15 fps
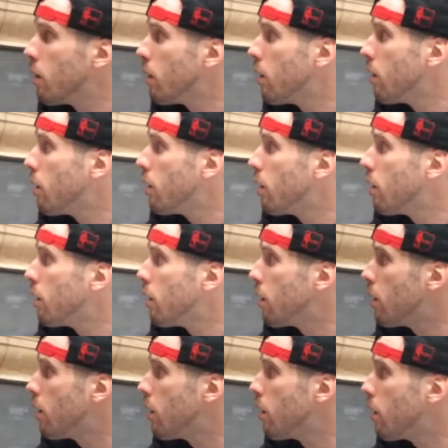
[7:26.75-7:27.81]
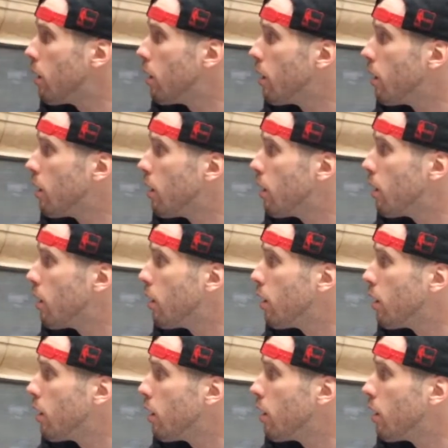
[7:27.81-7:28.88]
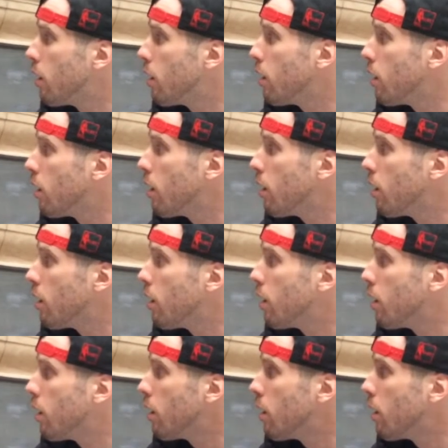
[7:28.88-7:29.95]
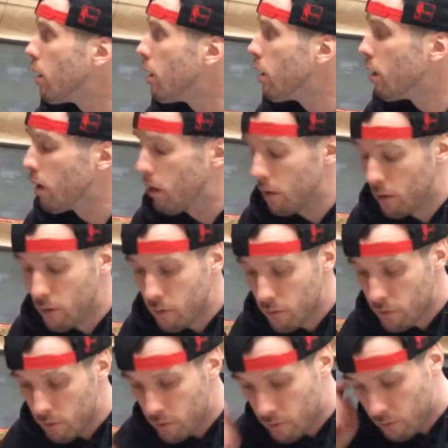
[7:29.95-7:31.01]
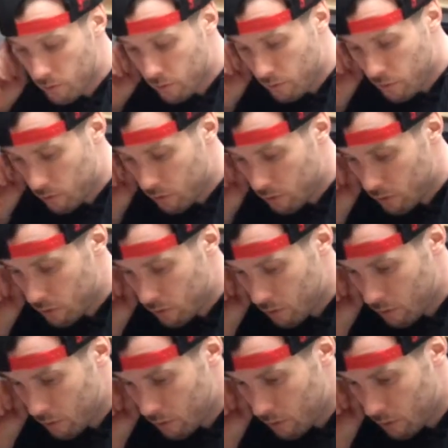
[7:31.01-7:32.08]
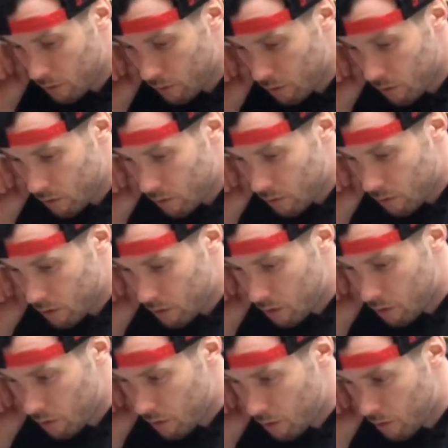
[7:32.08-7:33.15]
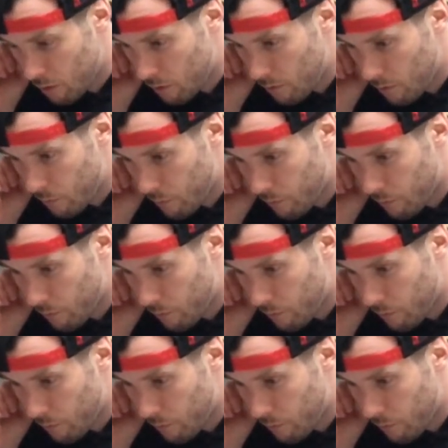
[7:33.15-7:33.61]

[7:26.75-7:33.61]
(silent)